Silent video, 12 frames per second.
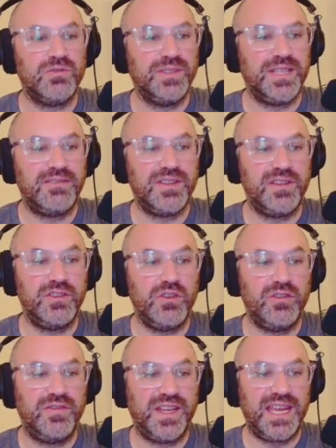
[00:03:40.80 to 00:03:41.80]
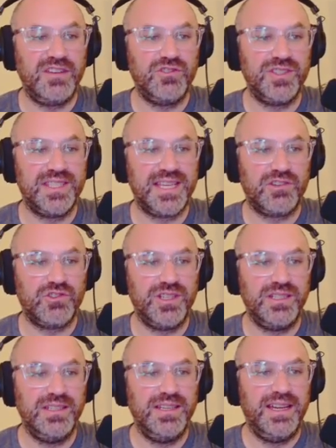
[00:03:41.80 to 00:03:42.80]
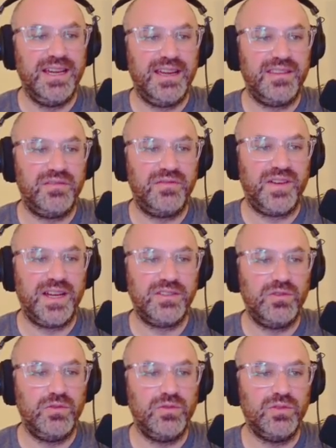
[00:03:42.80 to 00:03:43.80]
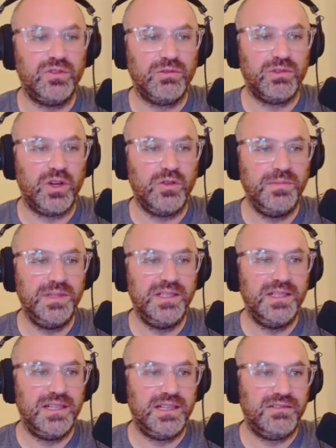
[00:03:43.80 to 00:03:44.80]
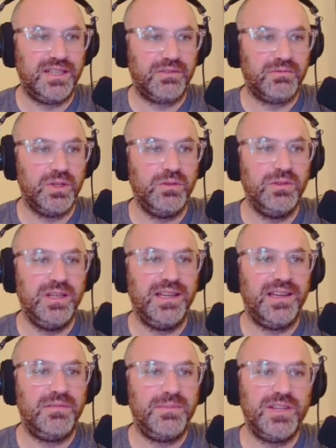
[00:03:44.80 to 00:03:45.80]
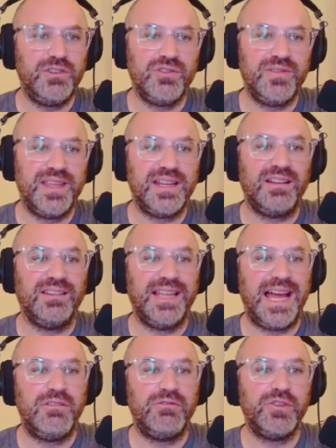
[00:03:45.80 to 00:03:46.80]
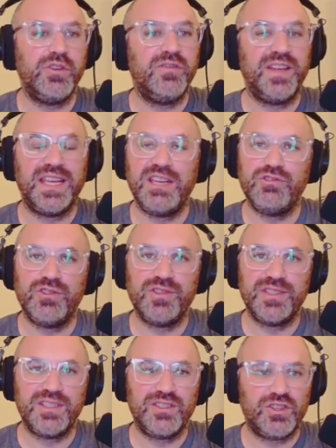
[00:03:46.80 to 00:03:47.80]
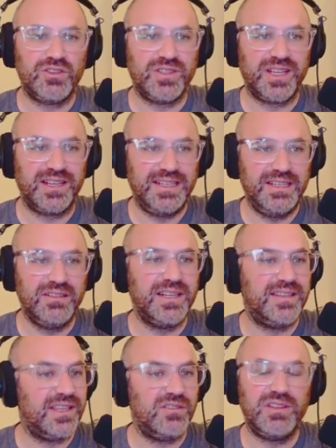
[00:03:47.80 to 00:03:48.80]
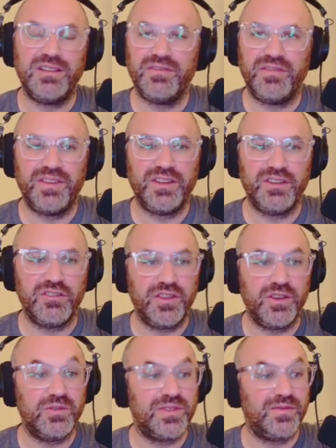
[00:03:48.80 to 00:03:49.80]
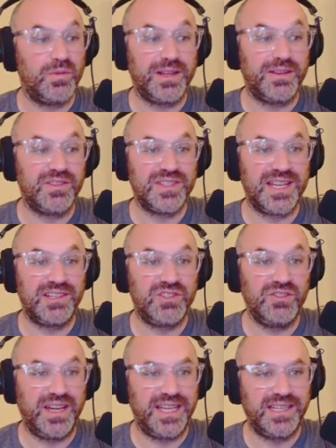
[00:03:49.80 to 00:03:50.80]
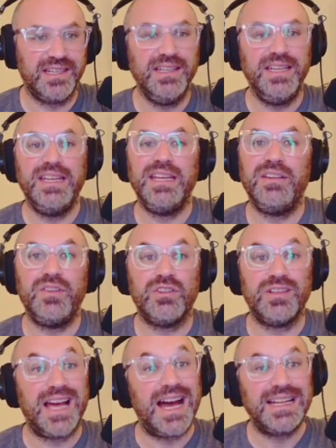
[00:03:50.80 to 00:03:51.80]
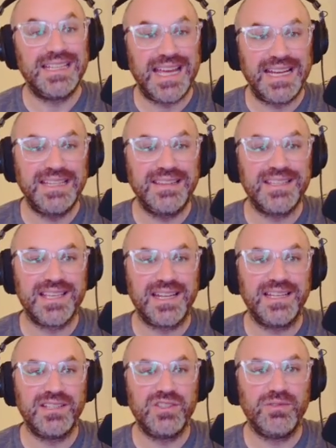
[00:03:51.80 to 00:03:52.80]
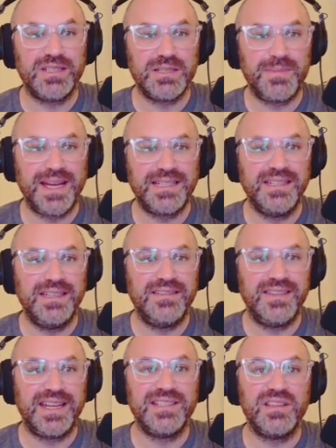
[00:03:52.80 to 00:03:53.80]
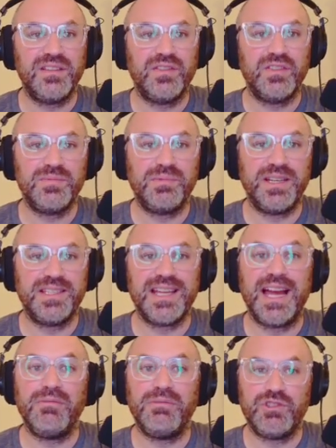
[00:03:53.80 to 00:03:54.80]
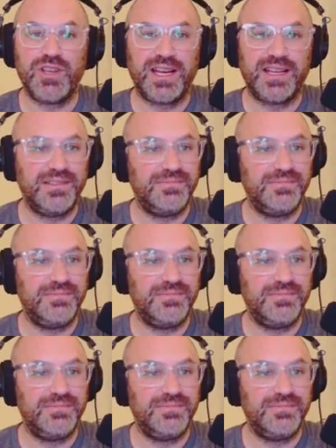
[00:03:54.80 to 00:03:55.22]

down to the notification section and then find Google Chrome, click through and make sure that allow notifications is turned on here, and then you can configure those for whatever settings you like. If you're not getting the settings you expect, that is the first place I would check.